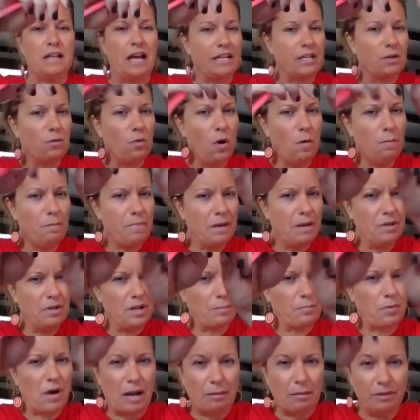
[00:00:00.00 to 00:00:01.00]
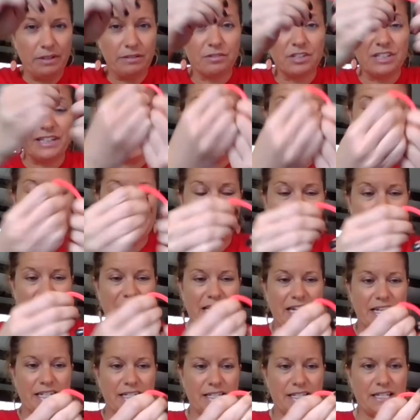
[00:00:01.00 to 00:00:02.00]
Now you won't be able to probably really
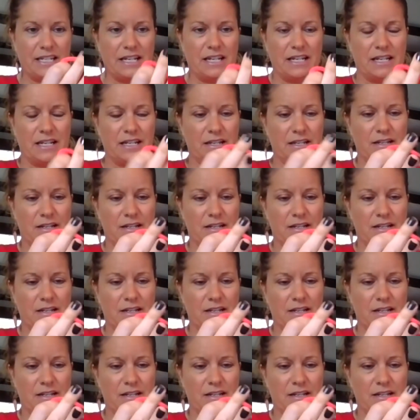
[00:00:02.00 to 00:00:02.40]
see it